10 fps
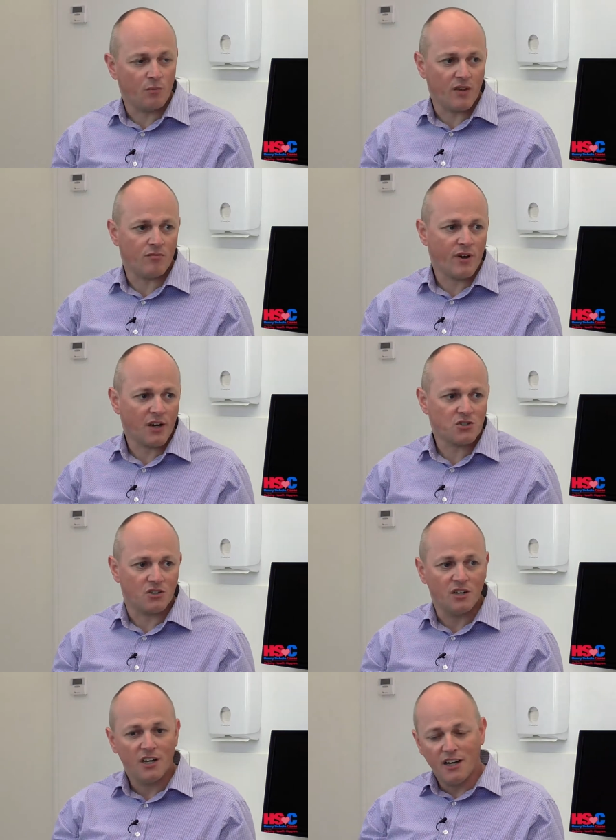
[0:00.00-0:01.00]
from the
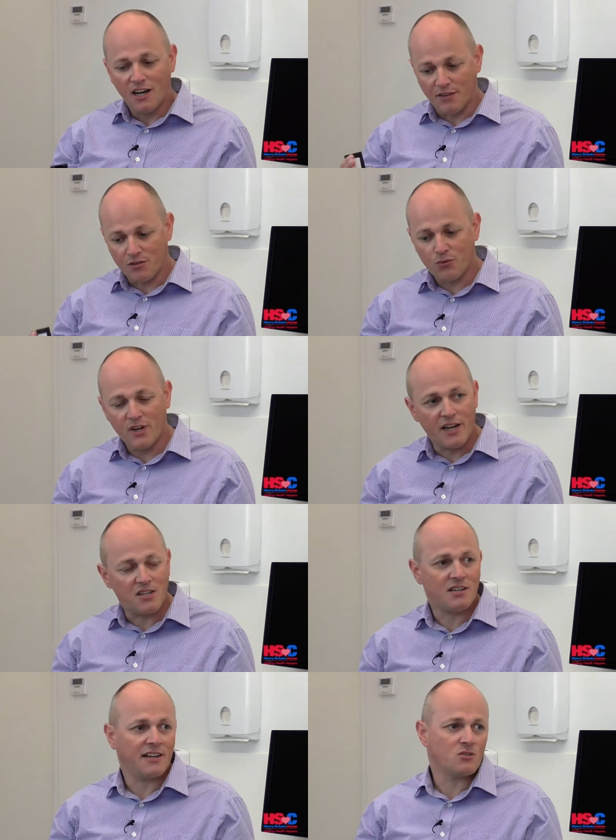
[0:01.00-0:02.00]
infection. And then three
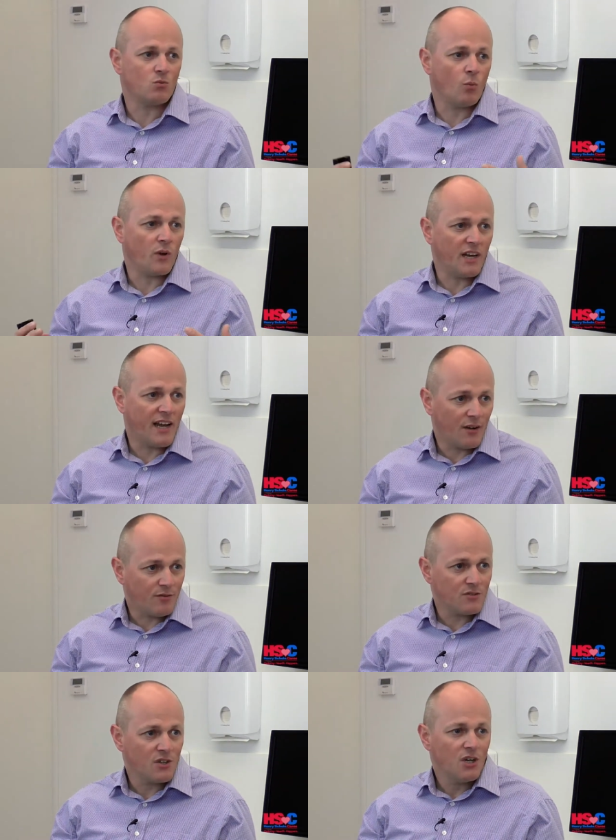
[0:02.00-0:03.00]
days later, when we
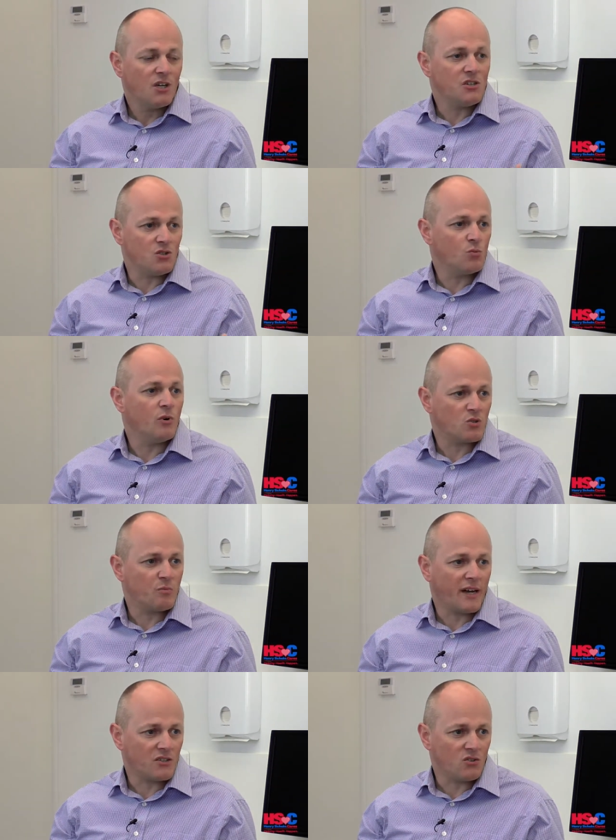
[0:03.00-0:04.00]
left, she's almost
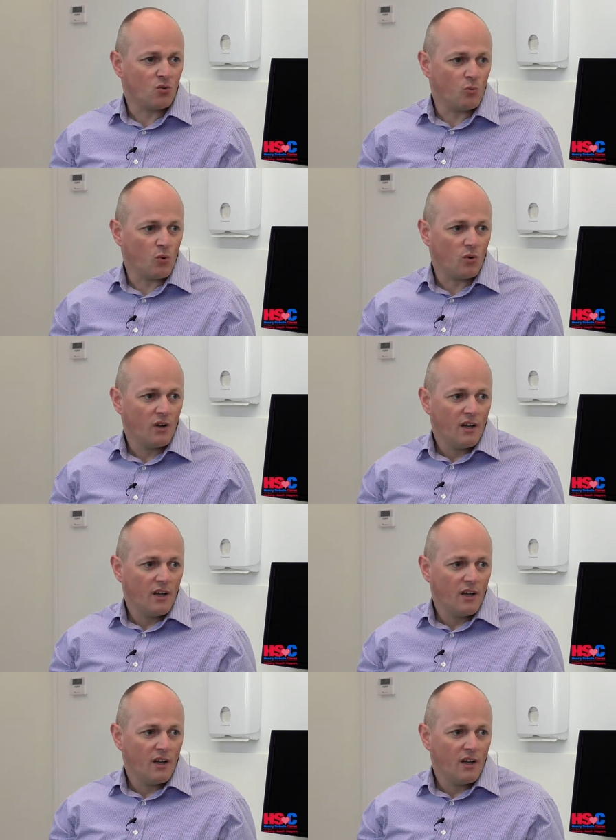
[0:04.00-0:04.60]
back to normal.